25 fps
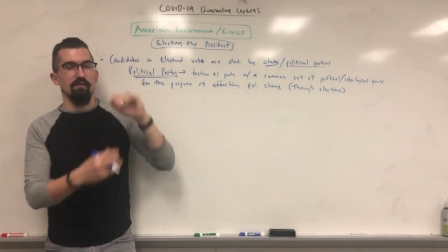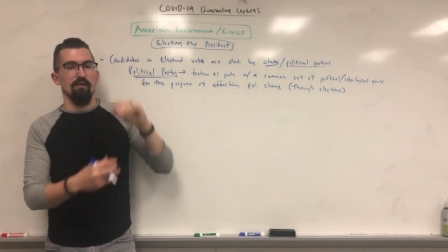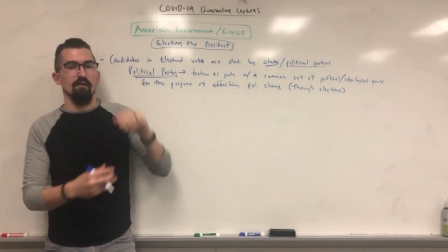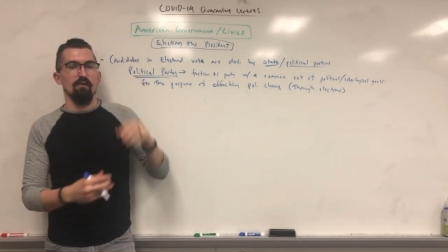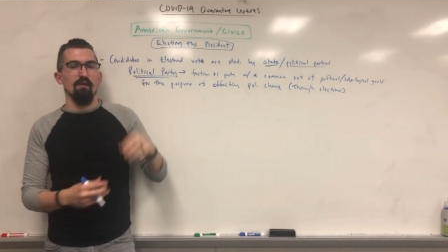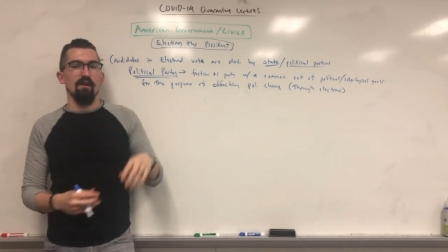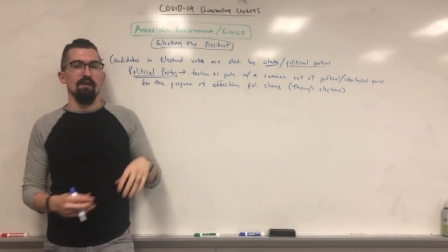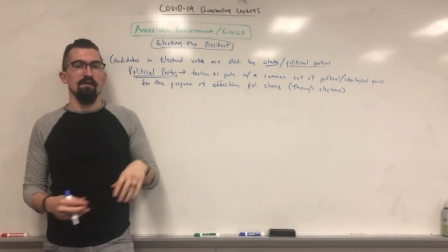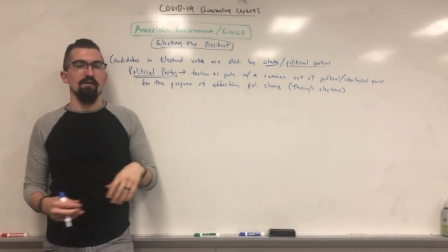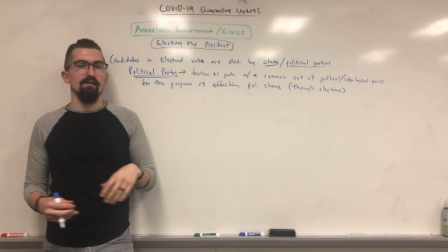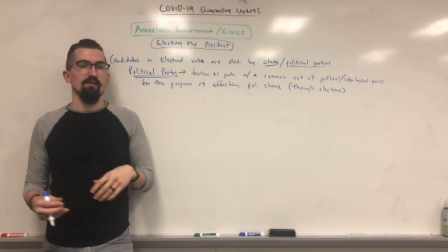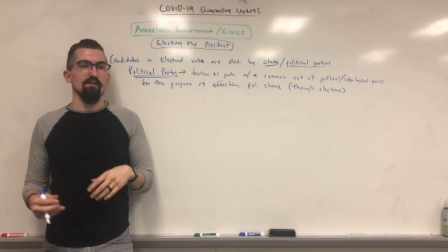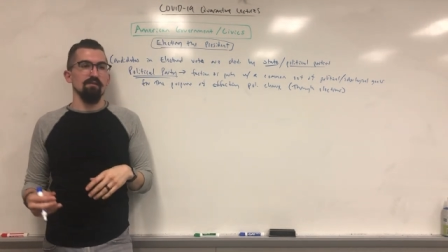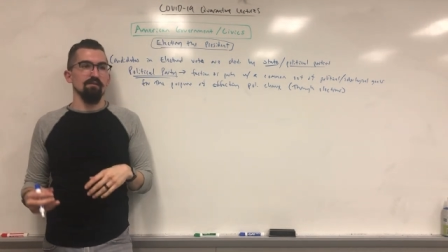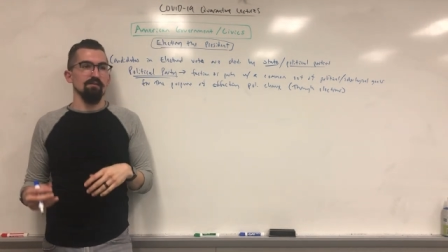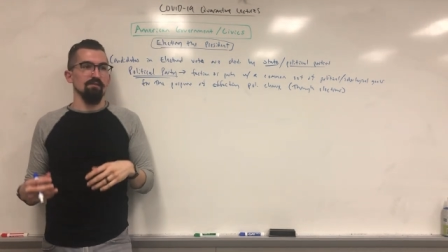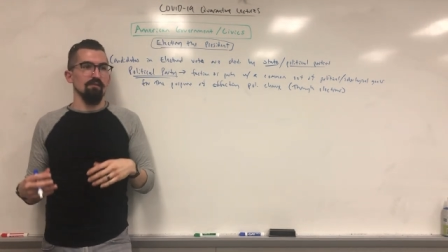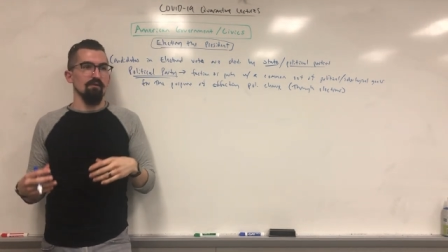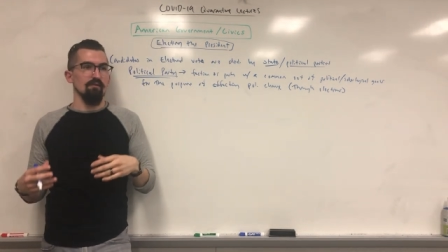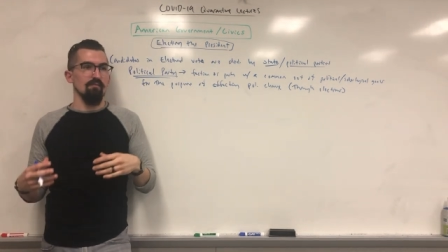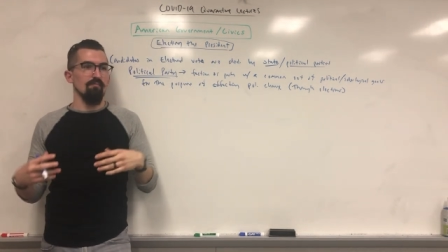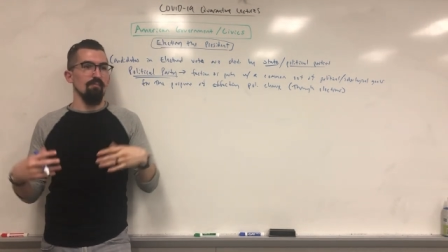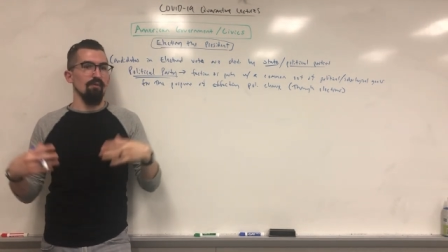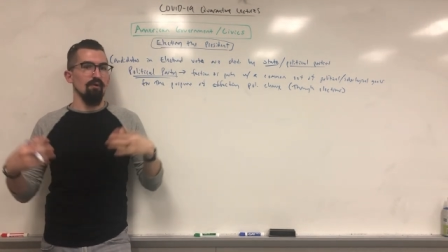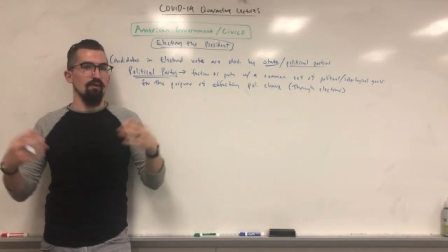their ideas
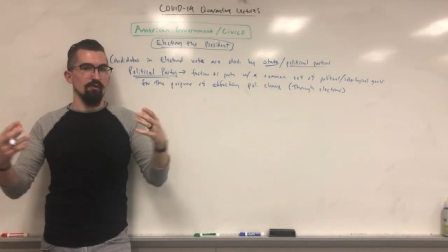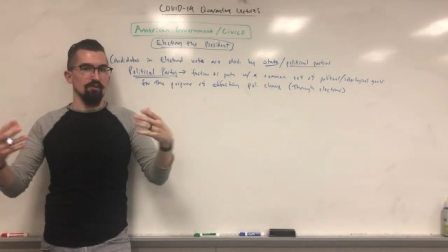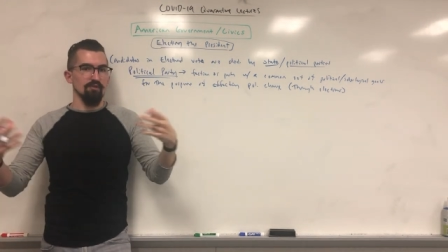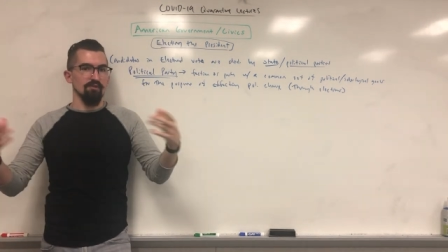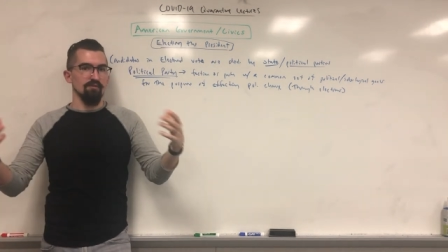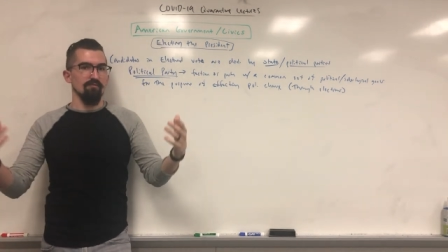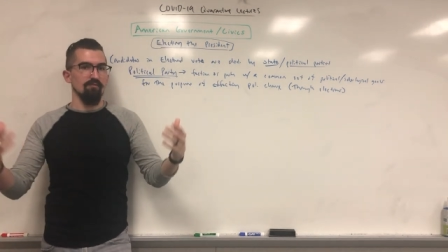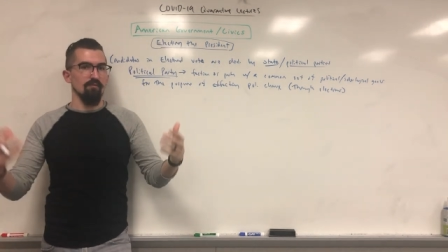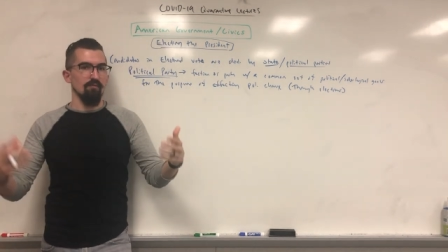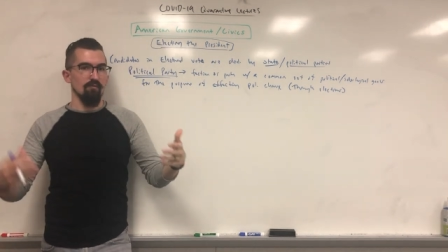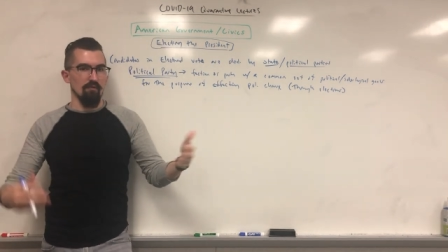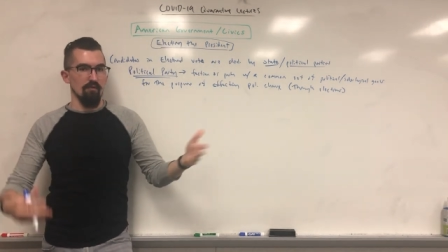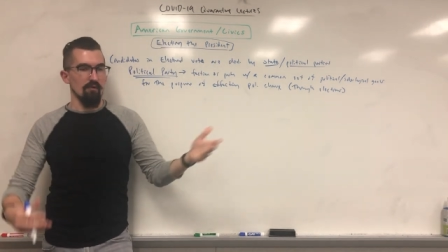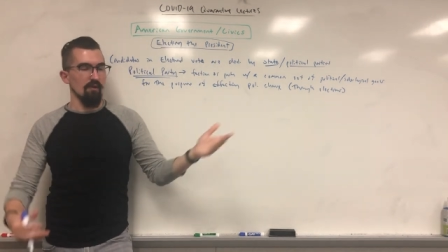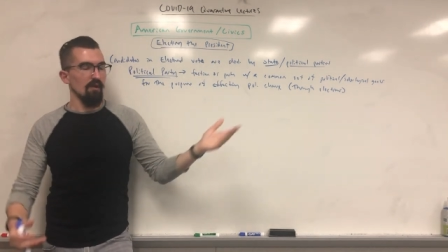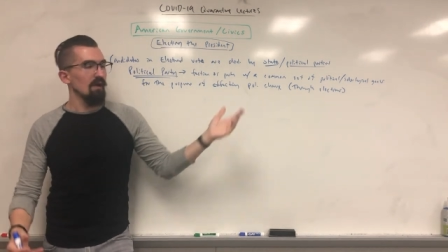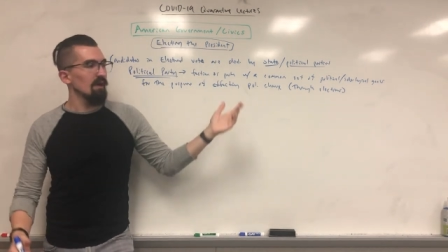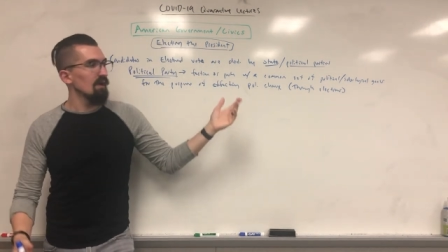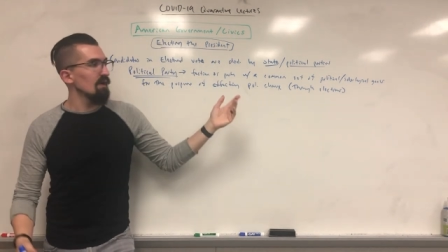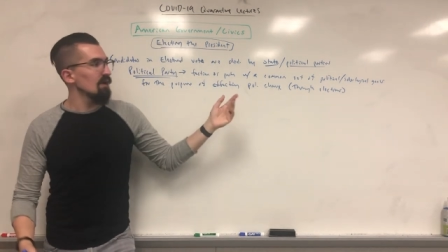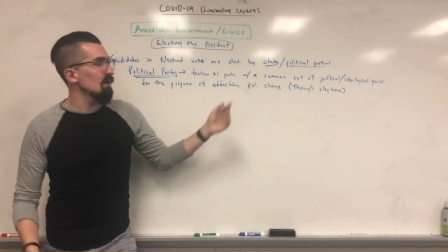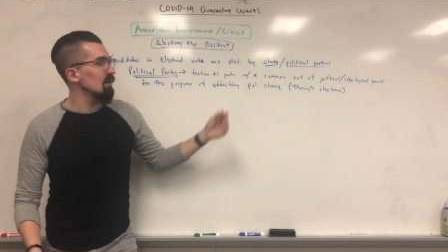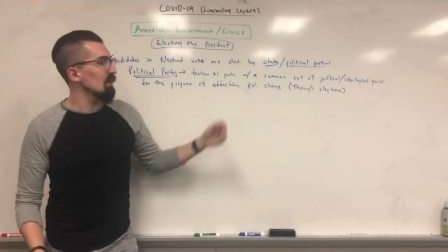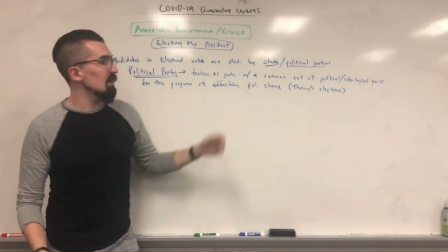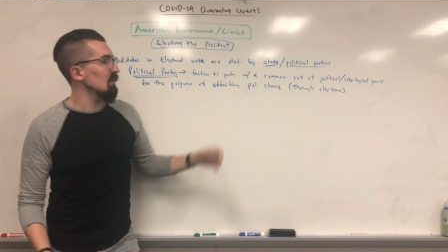are pushed for
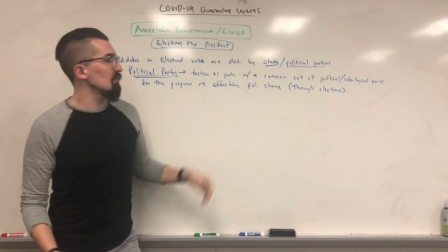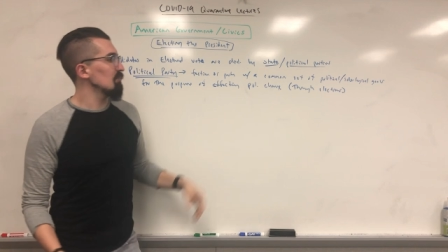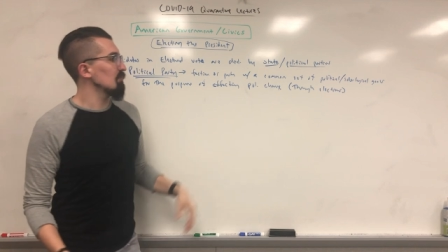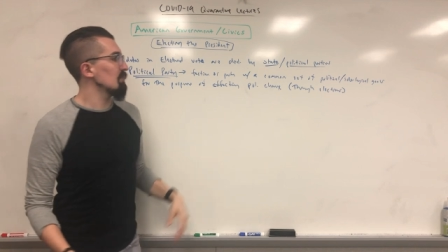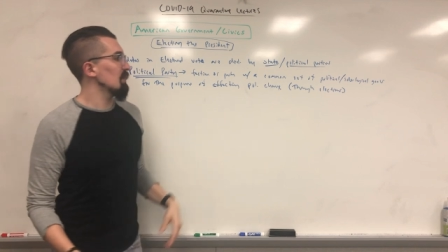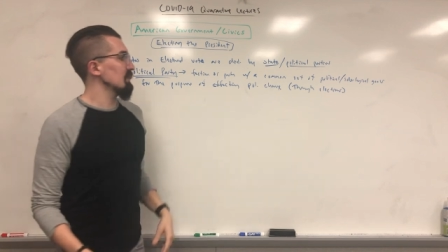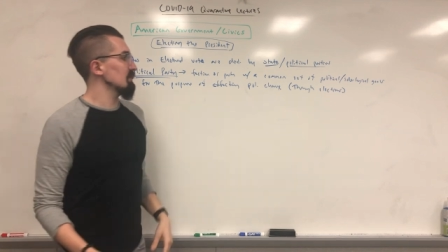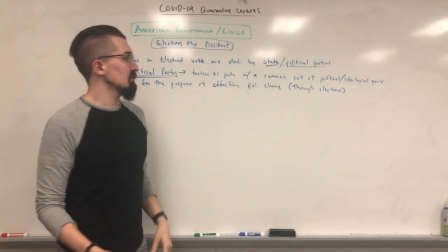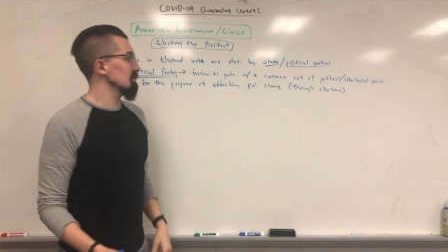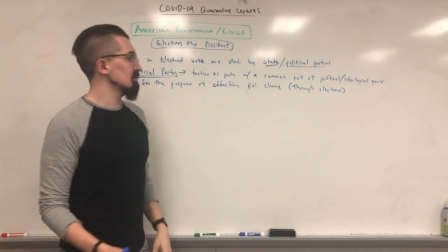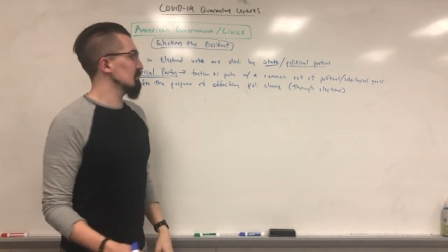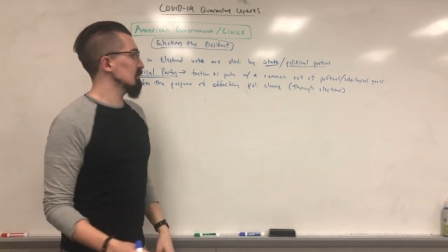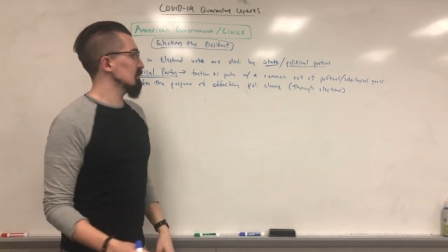by the